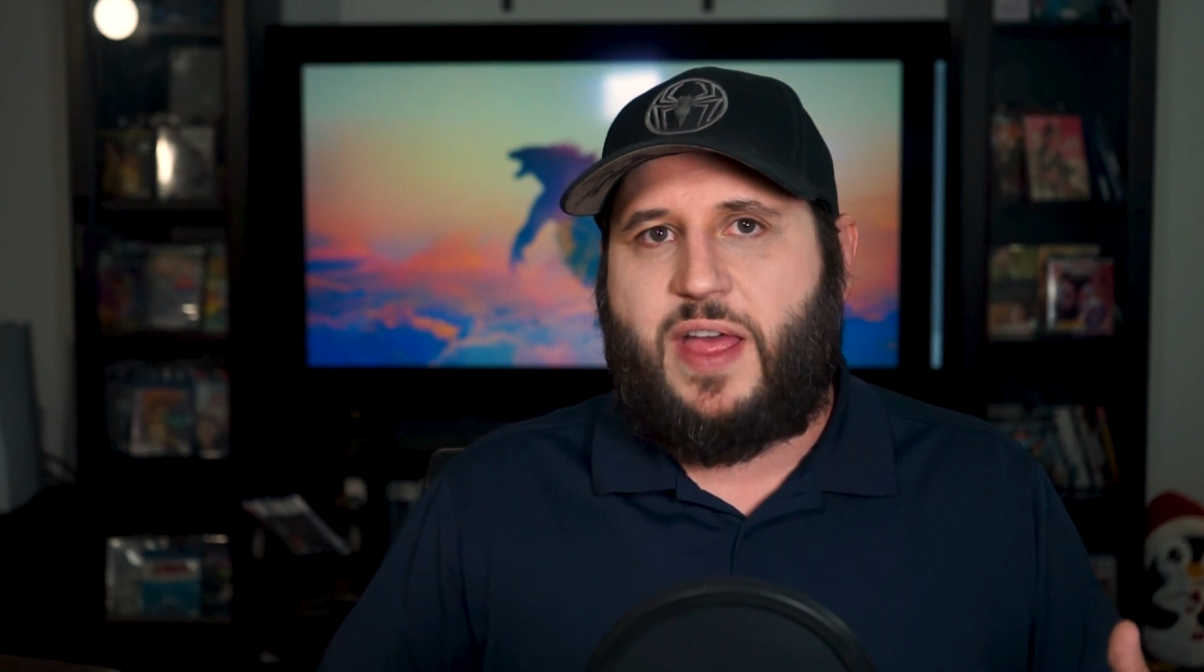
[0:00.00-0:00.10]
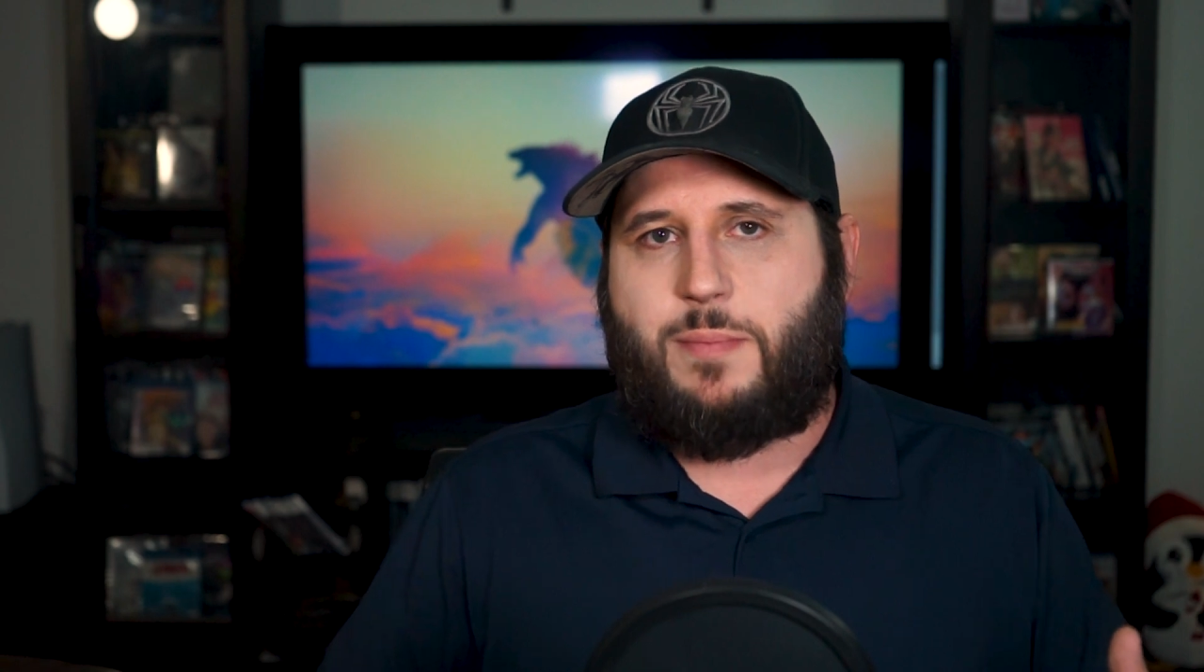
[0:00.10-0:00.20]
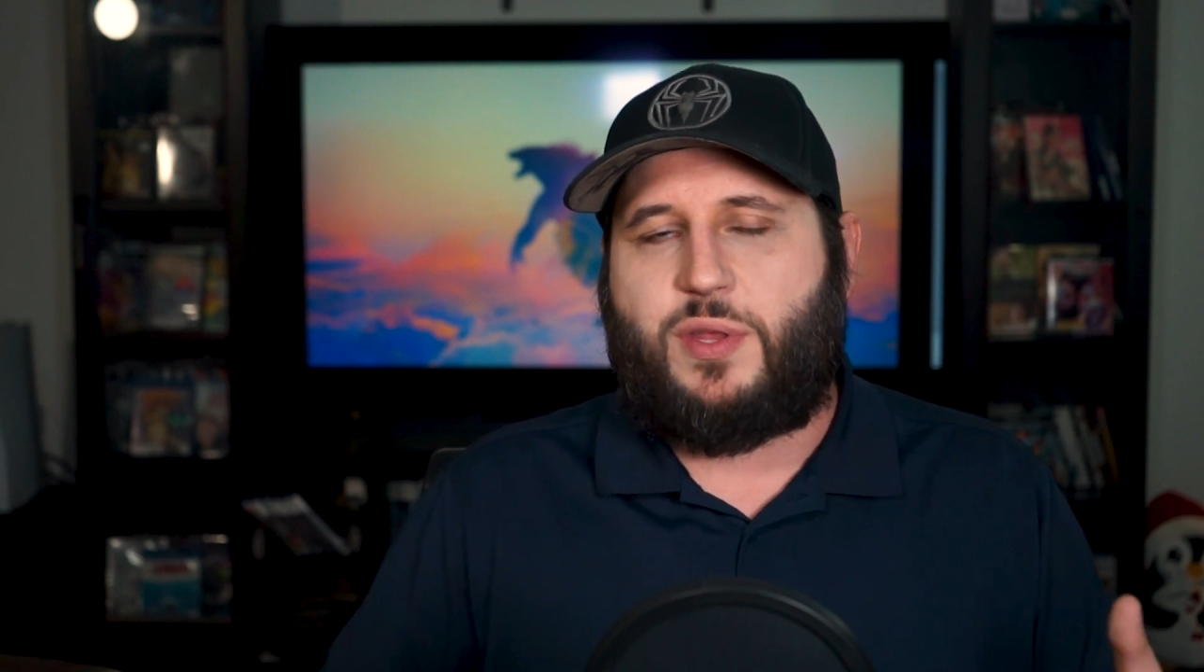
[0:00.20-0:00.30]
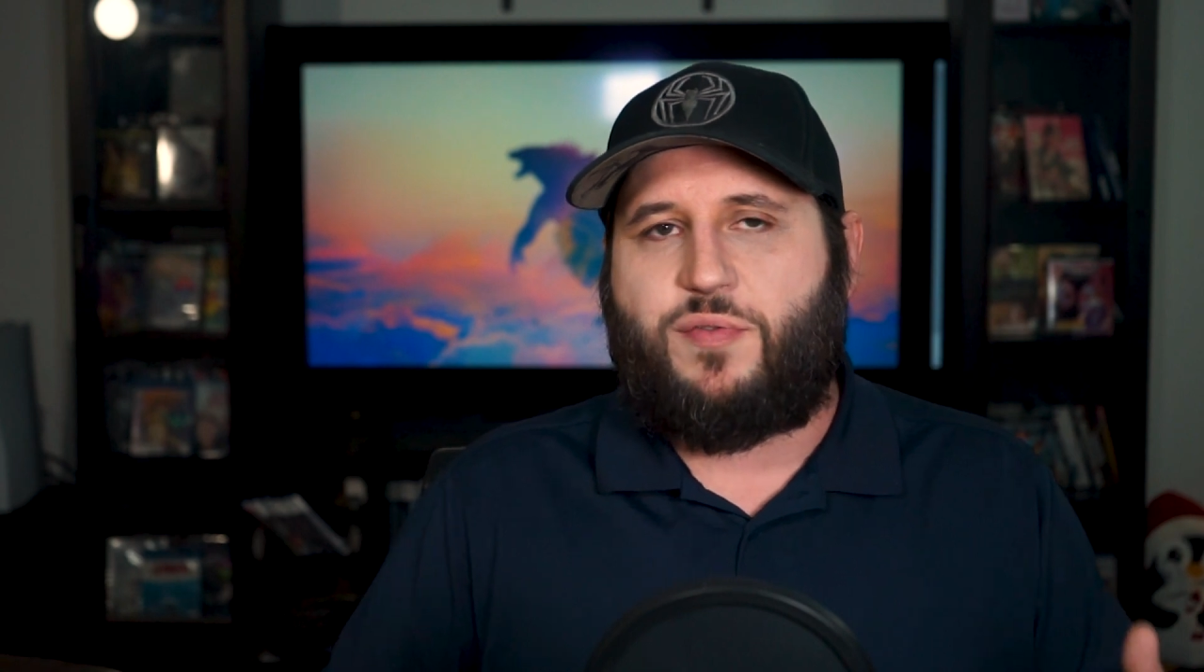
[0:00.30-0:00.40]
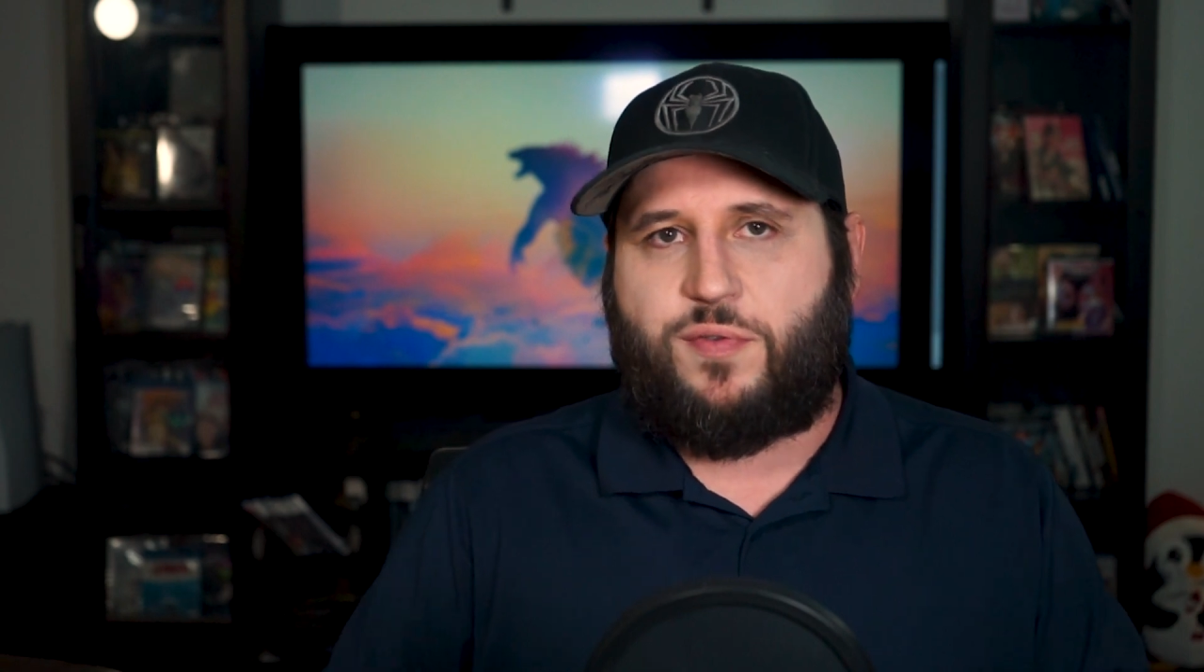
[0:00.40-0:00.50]

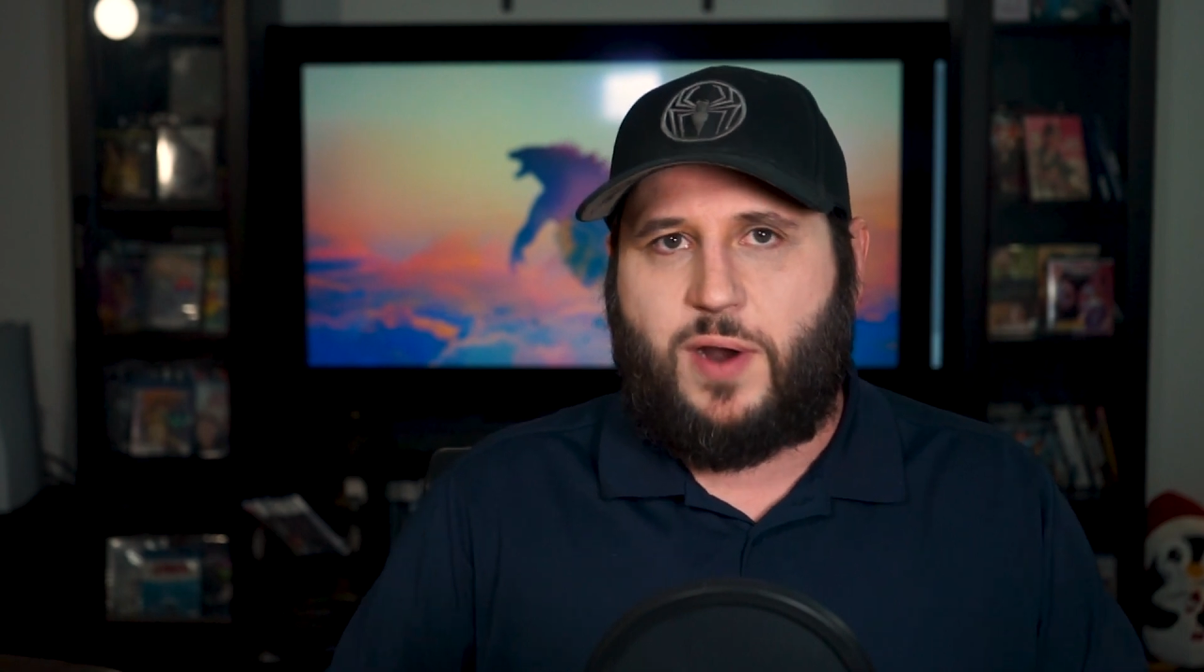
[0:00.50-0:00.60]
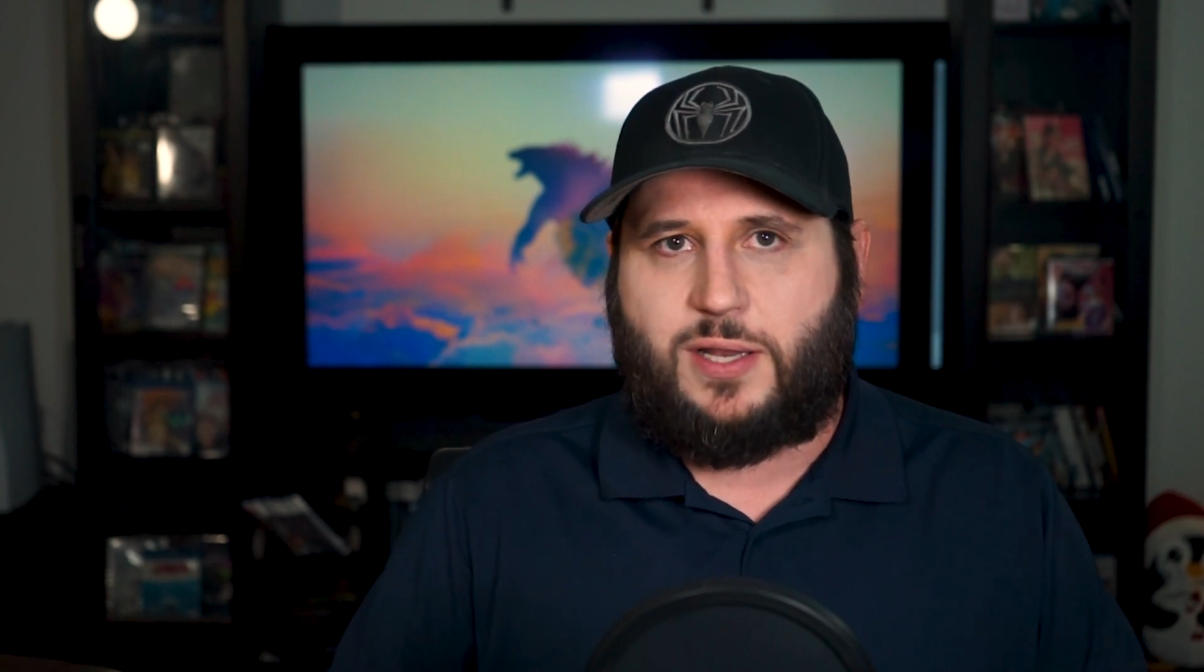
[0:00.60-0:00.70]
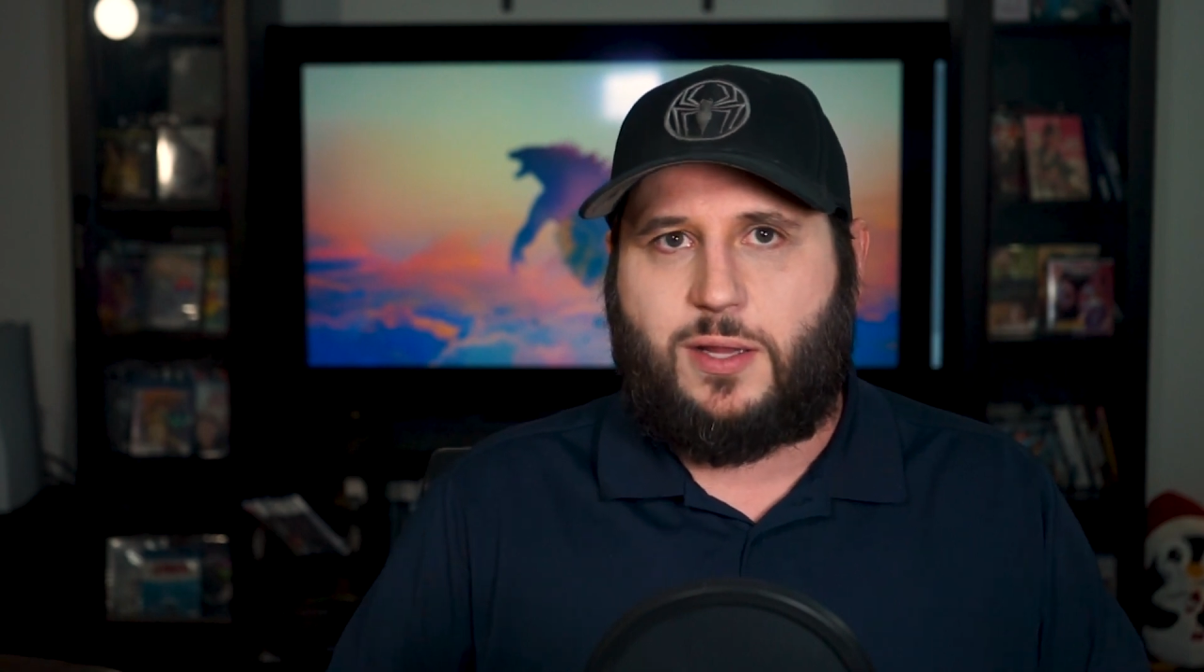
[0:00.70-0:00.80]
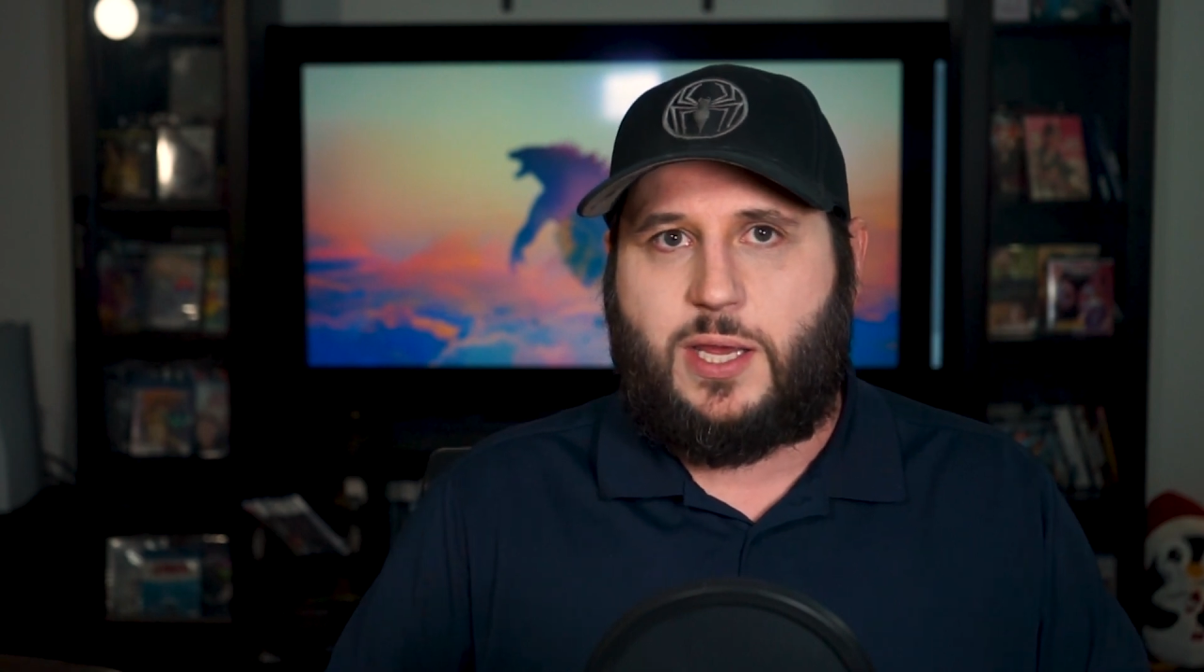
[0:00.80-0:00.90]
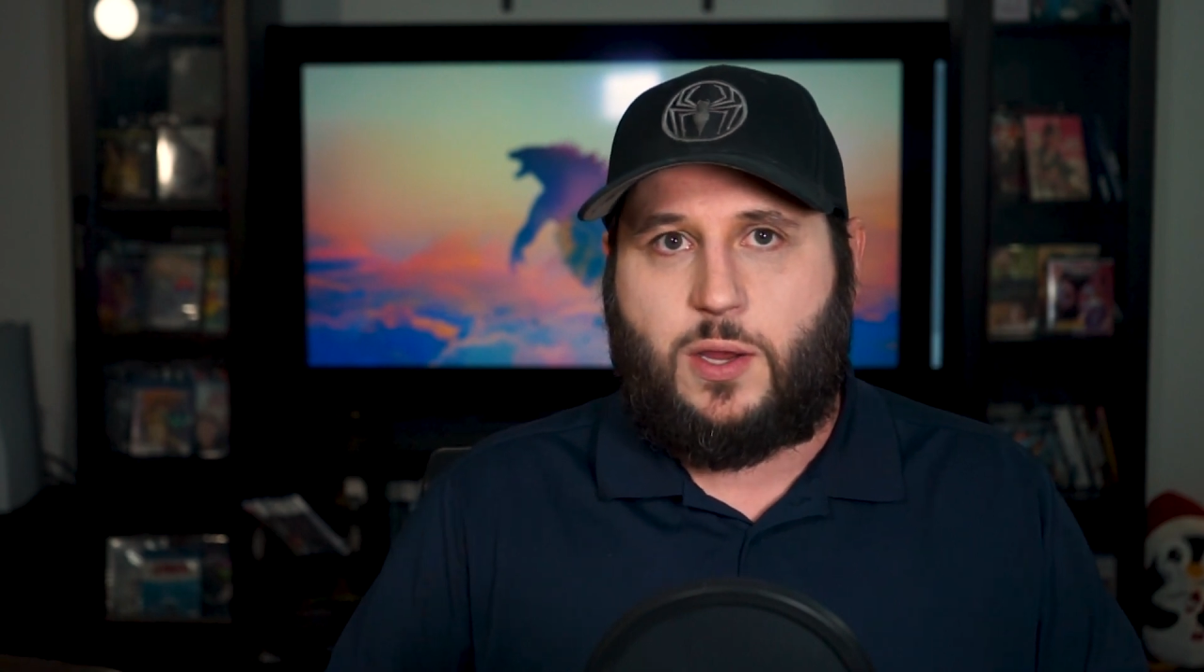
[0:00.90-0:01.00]

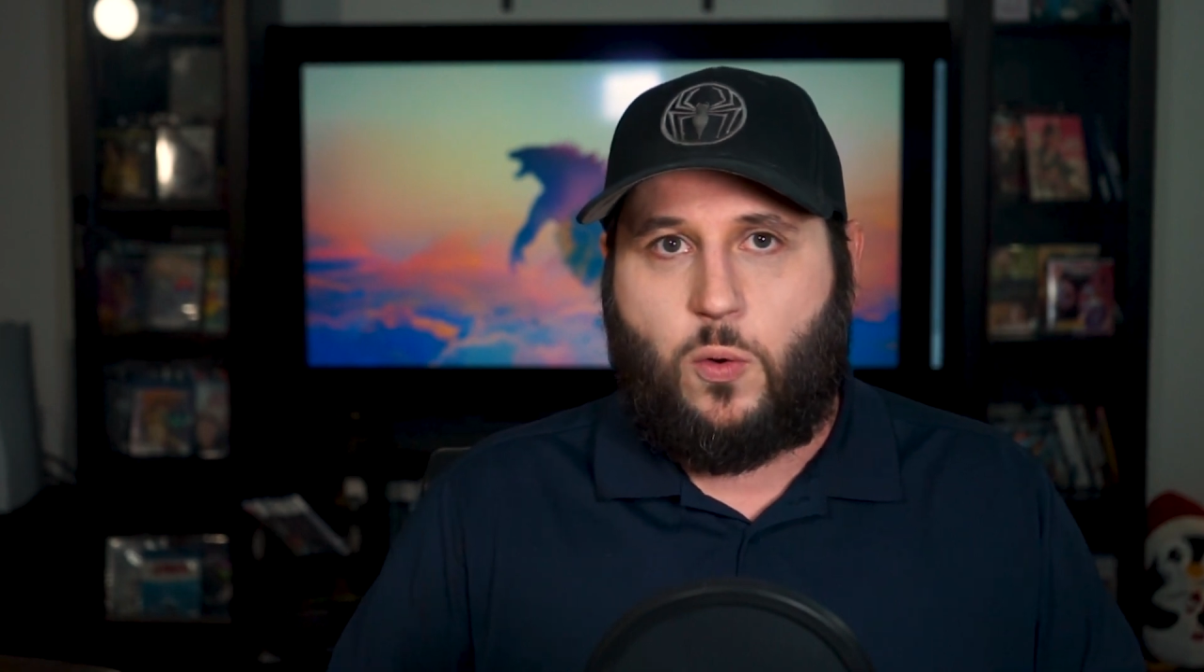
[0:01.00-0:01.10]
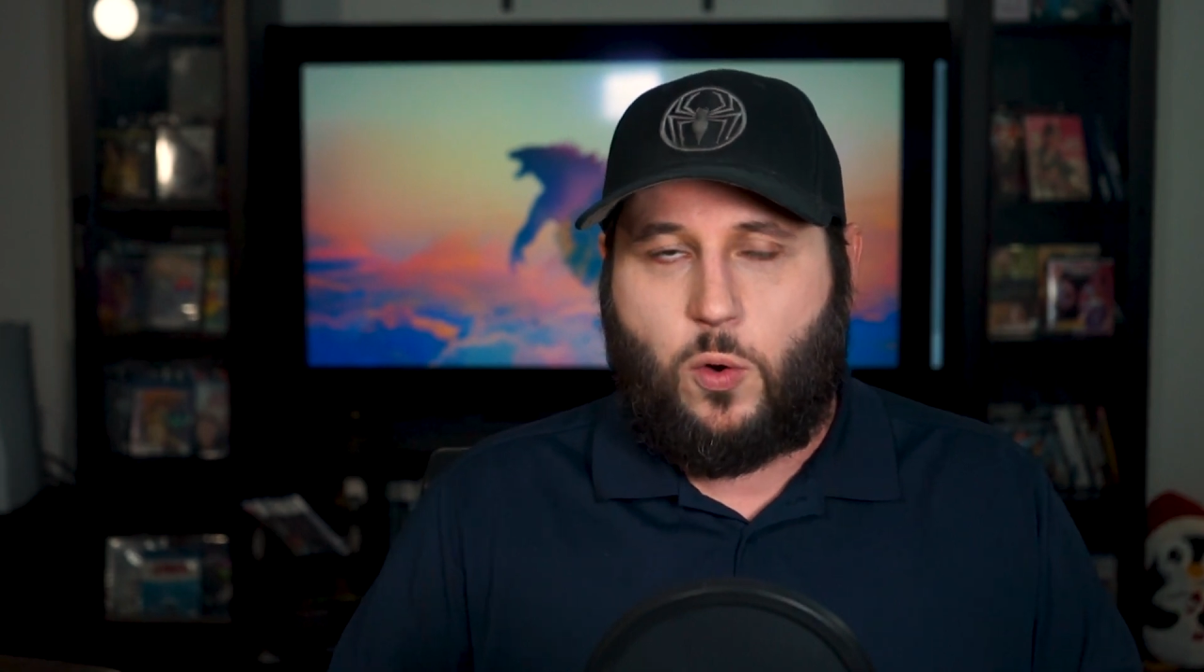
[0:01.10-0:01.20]
family-friendly